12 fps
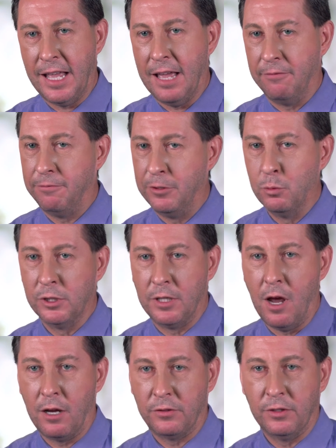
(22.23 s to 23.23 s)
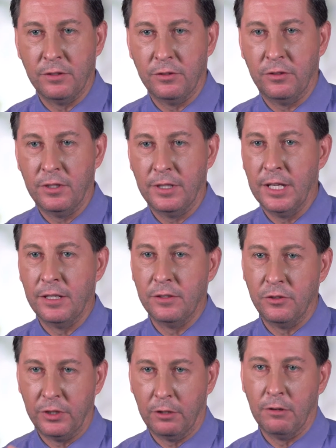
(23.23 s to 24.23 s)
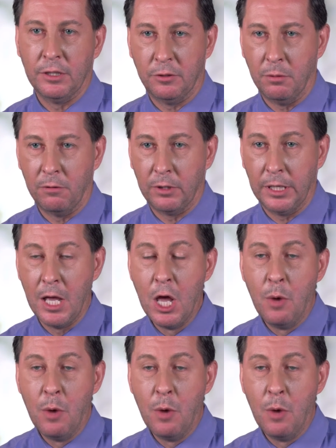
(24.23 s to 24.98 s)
have fewer toxins than cigarette smoking,